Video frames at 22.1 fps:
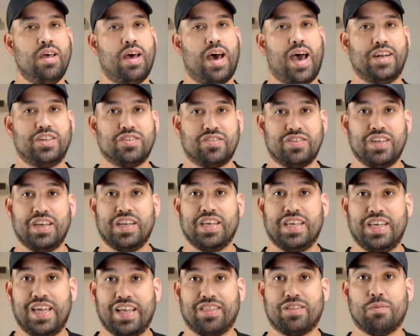I just
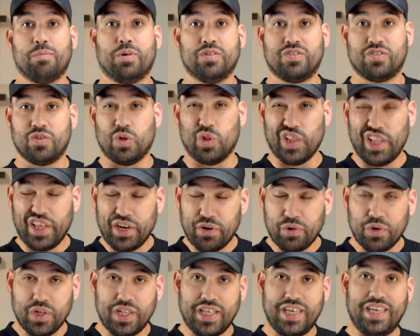didn't get them until
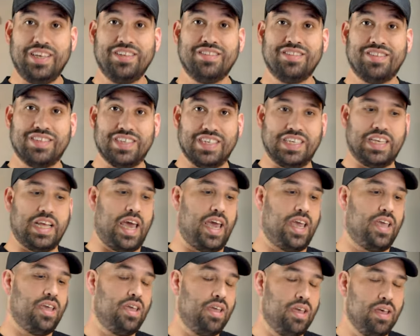literally
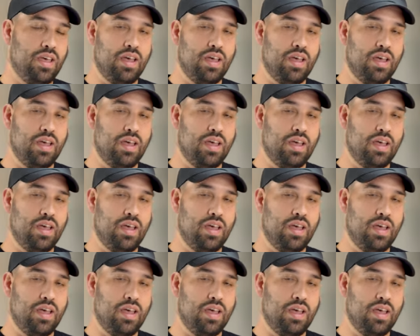today.